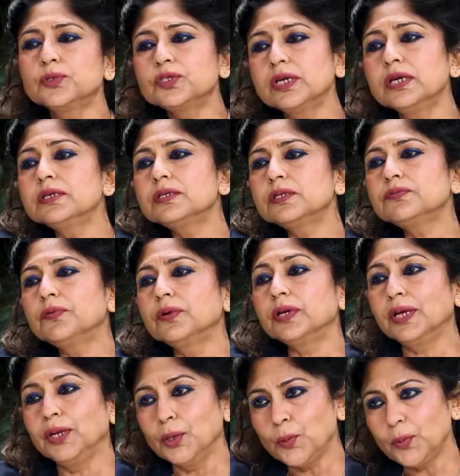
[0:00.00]
is Center for
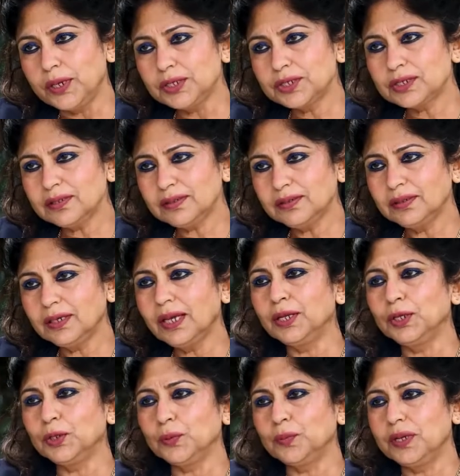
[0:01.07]
Innovation,
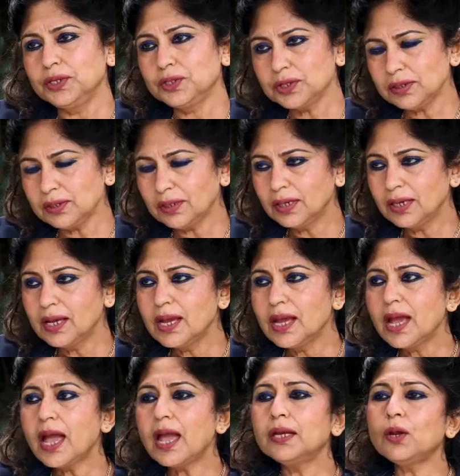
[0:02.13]
Incubation
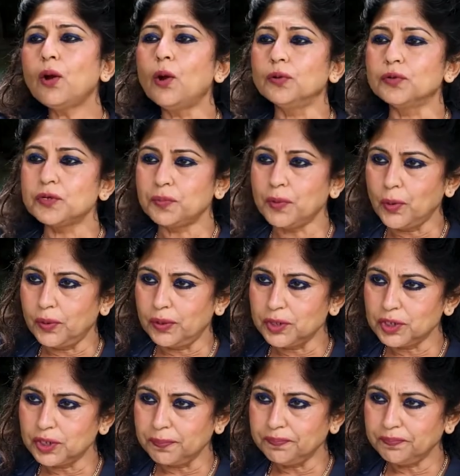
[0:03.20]
and
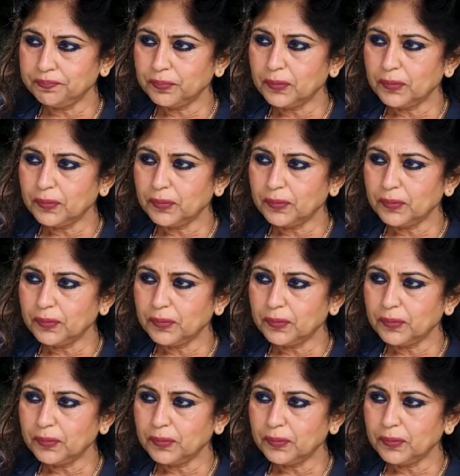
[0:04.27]
Entrepreneurship.